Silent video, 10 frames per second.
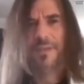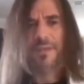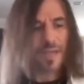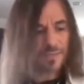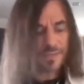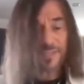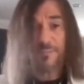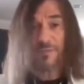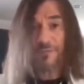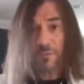And this is
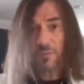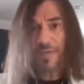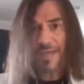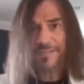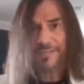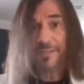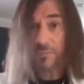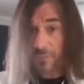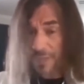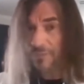before they enter the
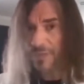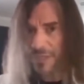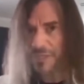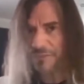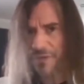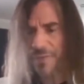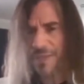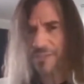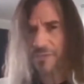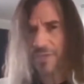real religion of
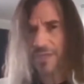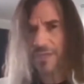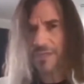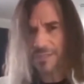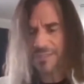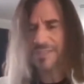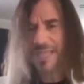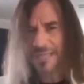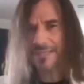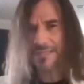Freemasonry,
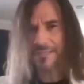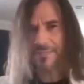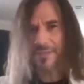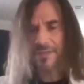Satanism.